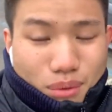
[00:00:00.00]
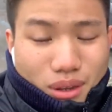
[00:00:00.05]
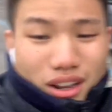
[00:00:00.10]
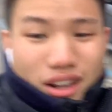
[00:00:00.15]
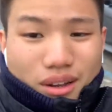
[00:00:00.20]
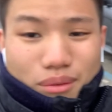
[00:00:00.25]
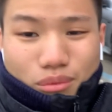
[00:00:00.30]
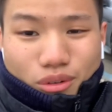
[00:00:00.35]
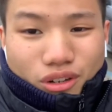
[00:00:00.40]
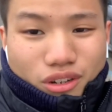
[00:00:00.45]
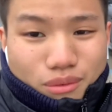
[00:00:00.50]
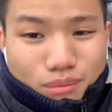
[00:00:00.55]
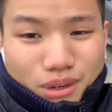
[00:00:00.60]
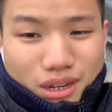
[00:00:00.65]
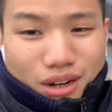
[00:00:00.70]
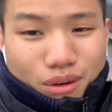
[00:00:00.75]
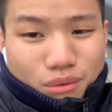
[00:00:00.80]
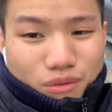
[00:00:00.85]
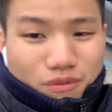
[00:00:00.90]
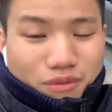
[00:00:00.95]
I'm gonna meet
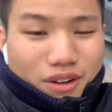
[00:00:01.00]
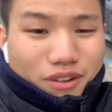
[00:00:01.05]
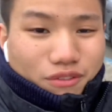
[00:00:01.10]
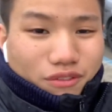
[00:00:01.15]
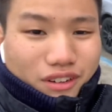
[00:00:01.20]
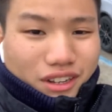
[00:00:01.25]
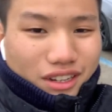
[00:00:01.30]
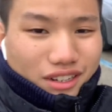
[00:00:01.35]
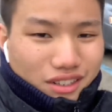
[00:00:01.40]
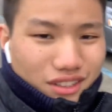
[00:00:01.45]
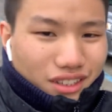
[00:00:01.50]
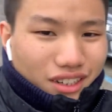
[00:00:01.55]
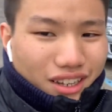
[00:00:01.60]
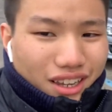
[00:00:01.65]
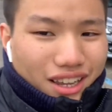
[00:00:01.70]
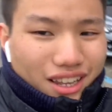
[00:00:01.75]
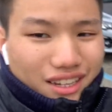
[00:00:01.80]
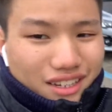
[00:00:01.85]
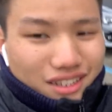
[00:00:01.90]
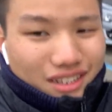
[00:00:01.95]
up with my friends
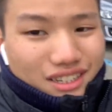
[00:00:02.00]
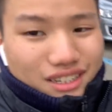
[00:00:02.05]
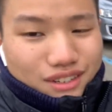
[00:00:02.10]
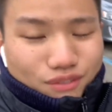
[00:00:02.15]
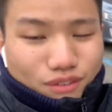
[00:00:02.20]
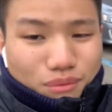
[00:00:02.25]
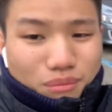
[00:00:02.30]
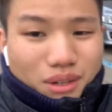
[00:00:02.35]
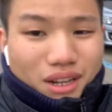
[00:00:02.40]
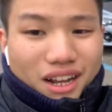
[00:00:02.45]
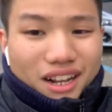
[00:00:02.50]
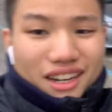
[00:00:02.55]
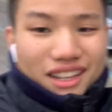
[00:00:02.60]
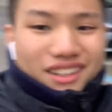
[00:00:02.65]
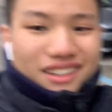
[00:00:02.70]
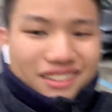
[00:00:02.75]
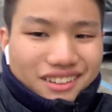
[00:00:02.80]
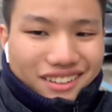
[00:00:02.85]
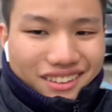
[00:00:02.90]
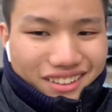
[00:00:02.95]
and he's from
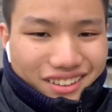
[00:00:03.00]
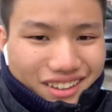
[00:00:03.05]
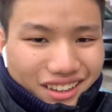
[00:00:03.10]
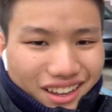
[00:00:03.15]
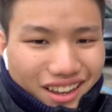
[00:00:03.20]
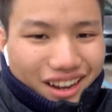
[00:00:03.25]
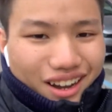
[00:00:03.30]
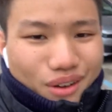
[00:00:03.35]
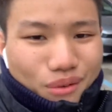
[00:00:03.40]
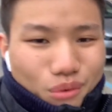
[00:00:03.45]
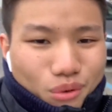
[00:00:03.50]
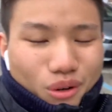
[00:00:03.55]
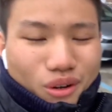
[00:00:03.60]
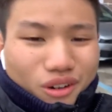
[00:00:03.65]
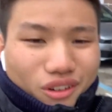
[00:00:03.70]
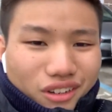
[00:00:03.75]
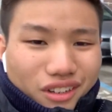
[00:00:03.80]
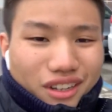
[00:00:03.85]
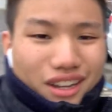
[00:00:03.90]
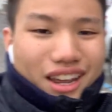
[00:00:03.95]
Thailand and we're
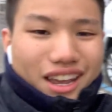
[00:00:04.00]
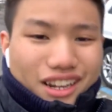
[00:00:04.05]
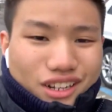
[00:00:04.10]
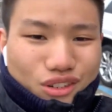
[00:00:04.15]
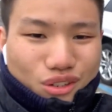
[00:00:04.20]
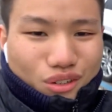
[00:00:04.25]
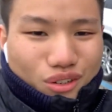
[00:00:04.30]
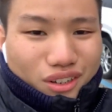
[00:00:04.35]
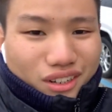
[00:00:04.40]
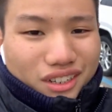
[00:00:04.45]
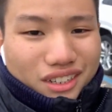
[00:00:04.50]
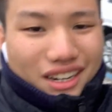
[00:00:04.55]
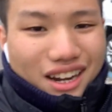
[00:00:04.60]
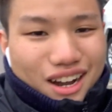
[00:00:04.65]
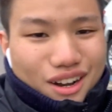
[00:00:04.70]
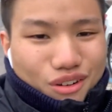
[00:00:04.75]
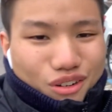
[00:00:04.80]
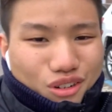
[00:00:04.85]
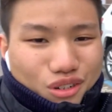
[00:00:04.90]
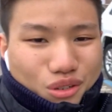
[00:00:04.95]
gonna head to a
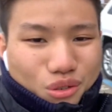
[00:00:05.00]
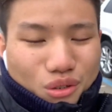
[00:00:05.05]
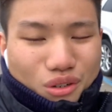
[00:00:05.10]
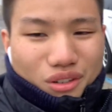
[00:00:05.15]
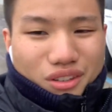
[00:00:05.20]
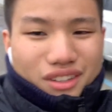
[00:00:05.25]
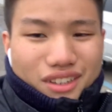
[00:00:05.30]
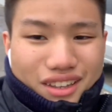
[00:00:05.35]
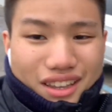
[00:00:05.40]
Thai restaurant.